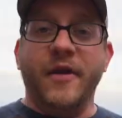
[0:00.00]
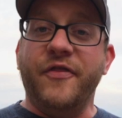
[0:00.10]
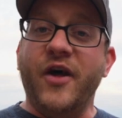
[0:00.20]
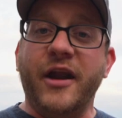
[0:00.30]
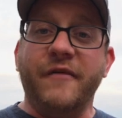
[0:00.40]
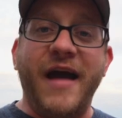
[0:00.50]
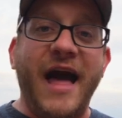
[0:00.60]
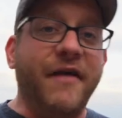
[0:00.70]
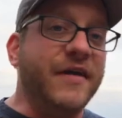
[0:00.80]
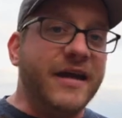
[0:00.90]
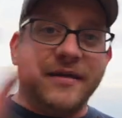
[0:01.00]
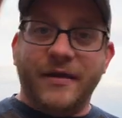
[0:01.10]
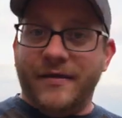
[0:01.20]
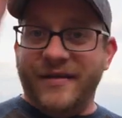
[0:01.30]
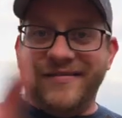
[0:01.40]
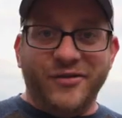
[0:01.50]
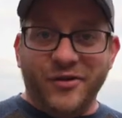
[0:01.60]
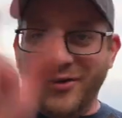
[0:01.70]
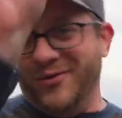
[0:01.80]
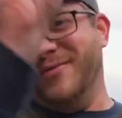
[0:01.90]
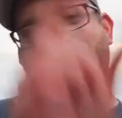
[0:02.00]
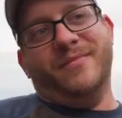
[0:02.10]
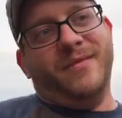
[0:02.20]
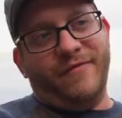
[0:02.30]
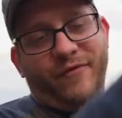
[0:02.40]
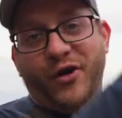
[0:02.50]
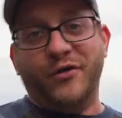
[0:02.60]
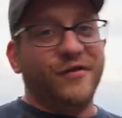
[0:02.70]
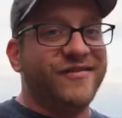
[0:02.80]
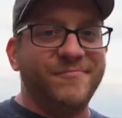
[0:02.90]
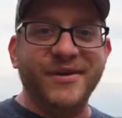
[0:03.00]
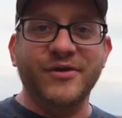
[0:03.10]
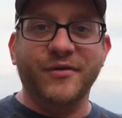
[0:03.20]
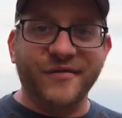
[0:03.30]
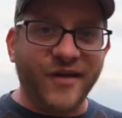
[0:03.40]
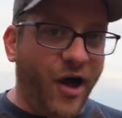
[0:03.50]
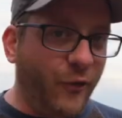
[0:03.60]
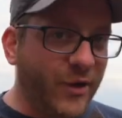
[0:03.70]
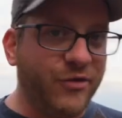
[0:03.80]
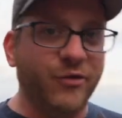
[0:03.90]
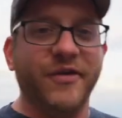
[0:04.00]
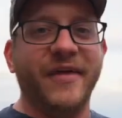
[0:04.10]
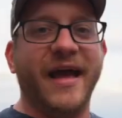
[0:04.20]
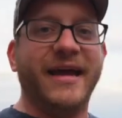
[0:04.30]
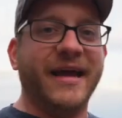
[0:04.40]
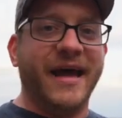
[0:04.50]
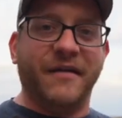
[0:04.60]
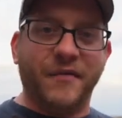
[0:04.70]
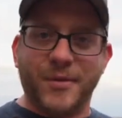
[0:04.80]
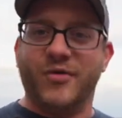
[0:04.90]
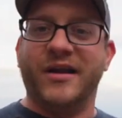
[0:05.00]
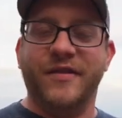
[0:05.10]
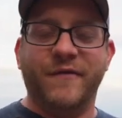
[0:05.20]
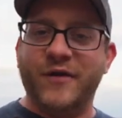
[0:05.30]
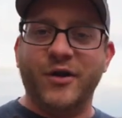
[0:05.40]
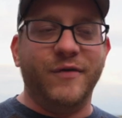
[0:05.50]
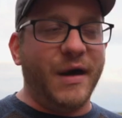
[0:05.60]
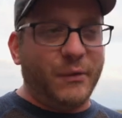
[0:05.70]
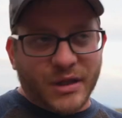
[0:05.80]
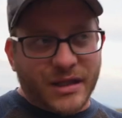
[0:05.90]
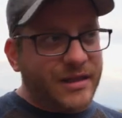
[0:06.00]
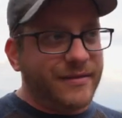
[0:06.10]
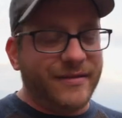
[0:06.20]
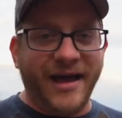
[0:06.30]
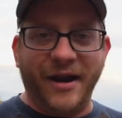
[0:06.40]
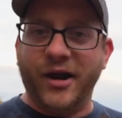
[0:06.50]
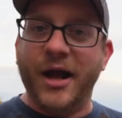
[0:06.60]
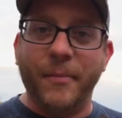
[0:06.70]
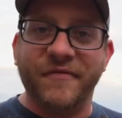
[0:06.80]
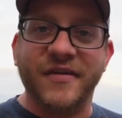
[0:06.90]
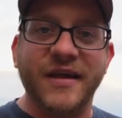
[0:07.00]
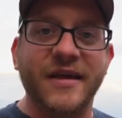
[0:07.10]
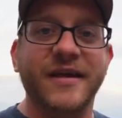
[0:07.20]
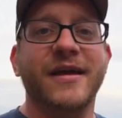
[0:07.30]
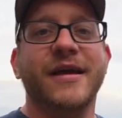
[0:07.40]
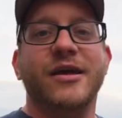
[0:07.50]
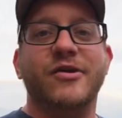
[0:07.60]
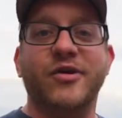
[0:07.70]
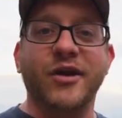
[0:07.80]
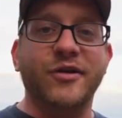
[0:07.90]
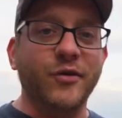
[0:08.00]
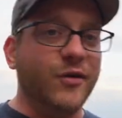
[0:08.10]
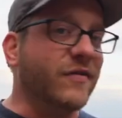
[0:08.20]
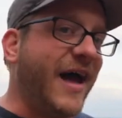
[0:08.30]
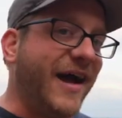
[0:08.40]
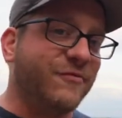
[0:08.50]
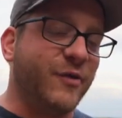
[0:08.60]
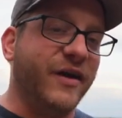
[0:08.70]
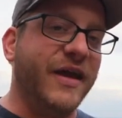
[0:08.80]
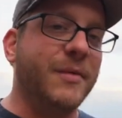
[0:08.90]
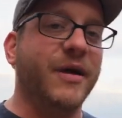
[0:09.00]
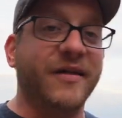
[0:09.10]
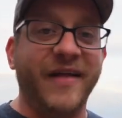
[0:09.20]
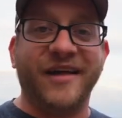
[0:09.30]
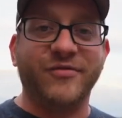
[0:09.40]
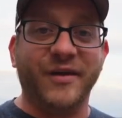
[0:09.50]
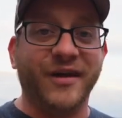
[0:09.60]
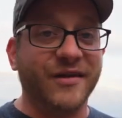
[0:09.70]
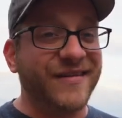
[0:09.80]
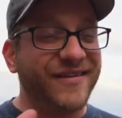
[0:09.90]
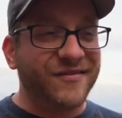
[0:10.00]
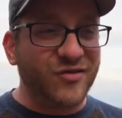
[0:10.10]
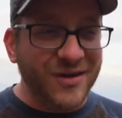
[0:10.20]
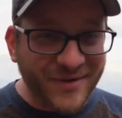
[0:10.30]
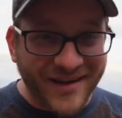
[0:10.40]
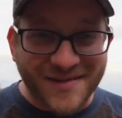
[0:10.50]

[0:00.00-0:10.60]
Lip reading: The thought of having these little vertical spindles all the way through the deck and kind of obstructing the view, that was just not our cup of tea. You could do glass railing, but glass railing is extremely